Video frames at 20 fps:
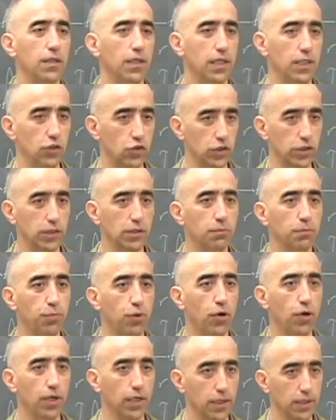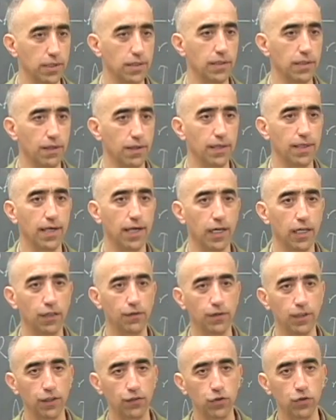interesting points in there,
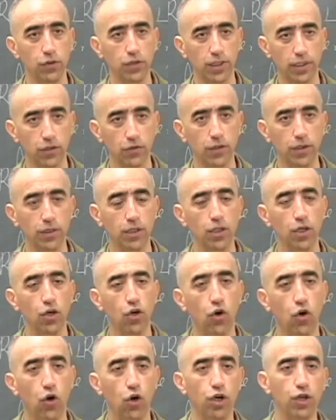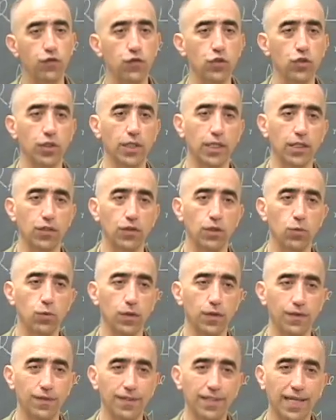even if you don't agree, or if you don't agree
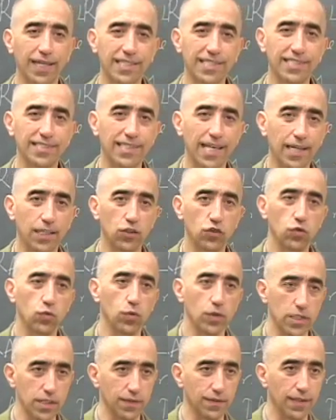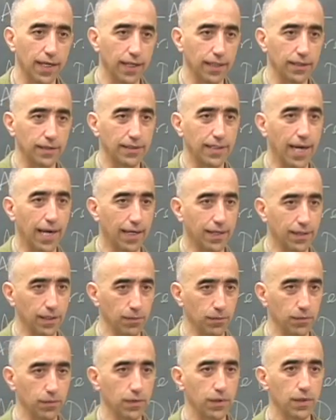with the extent to which they take
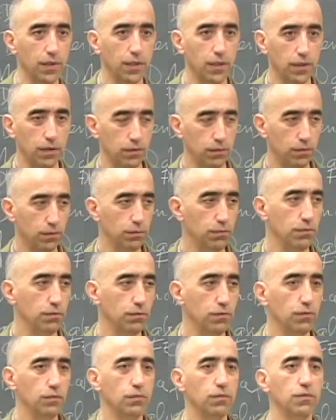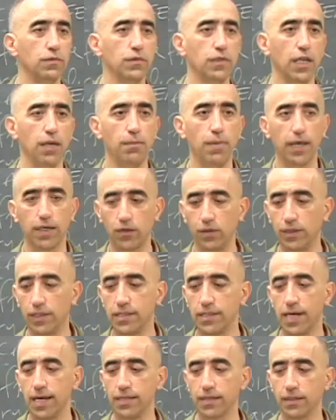them, say by
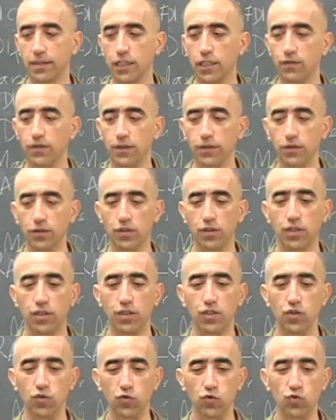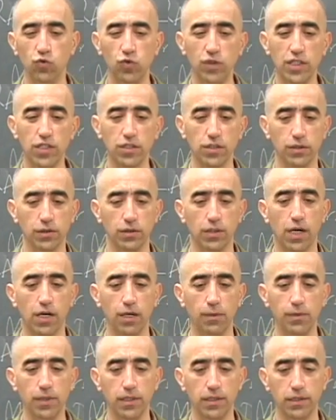criticizing even reason, our
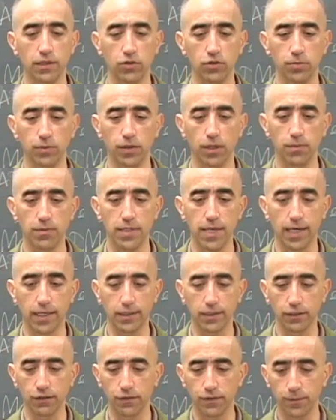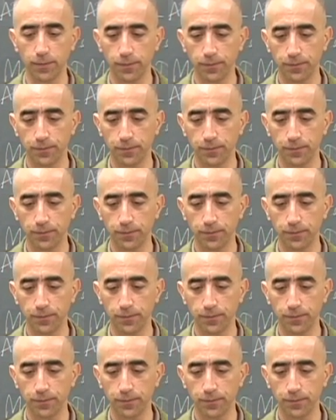ability to be objective.